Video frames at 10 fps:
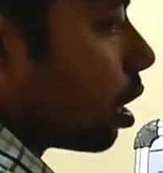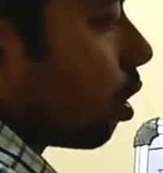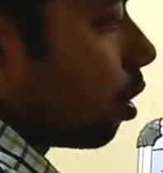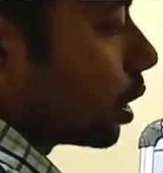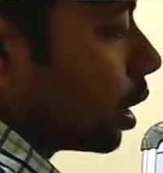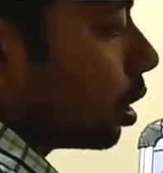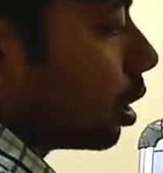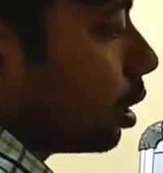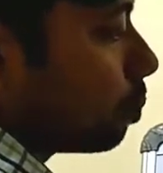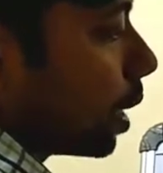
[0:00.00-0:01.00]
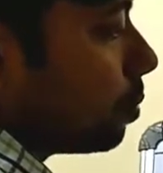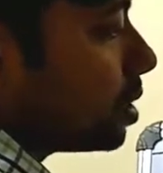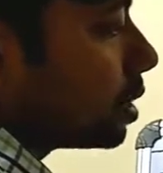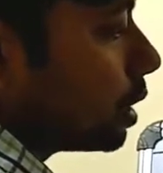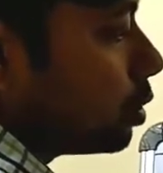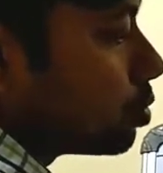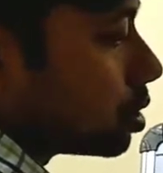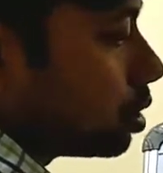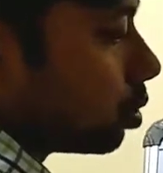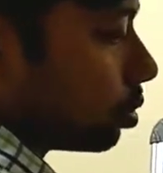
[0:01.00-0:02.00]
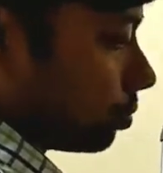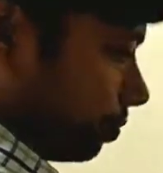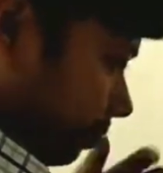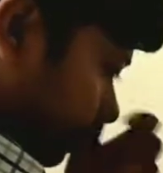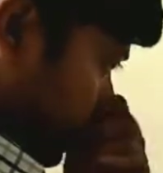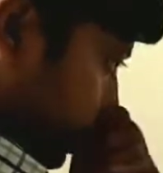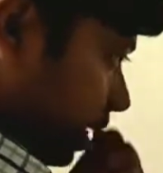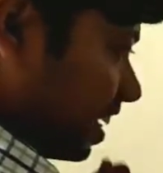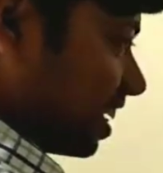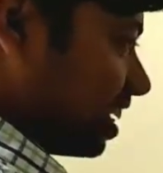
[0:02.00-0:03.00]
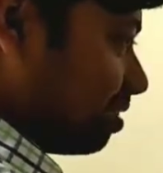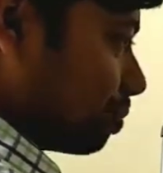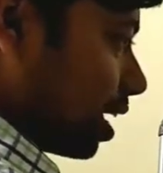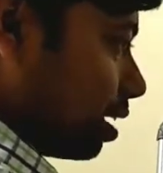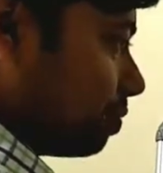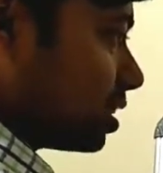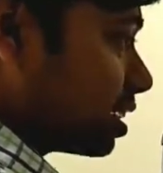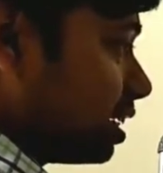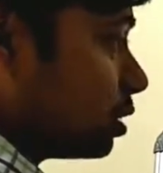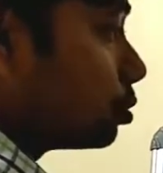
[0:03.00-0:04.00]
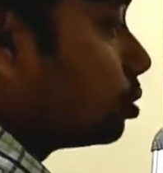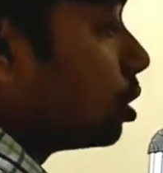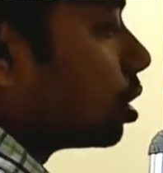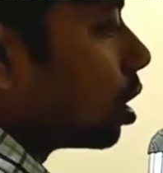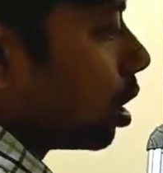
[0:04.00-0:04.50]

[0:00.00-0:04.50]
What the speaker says: or if m is equal to 0, if m is equal to